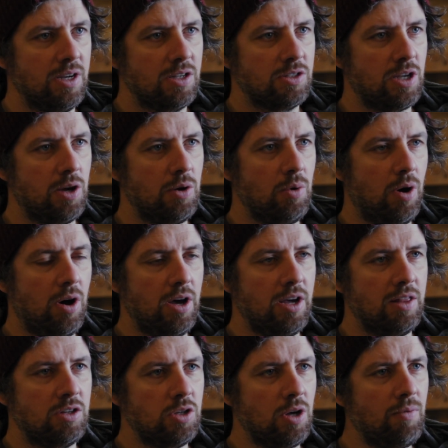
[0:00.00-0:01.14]
So
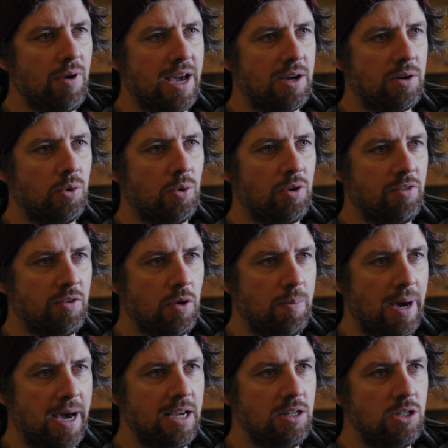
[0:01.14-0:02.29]
in the top right hand corner of your
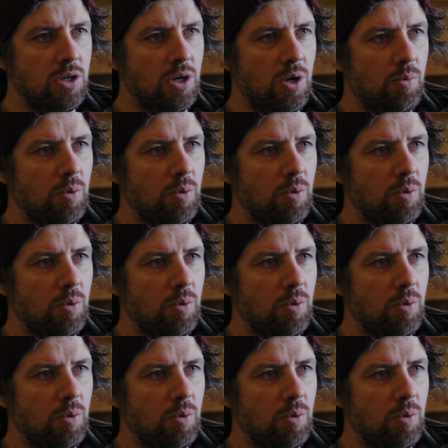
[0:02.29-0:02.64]
page,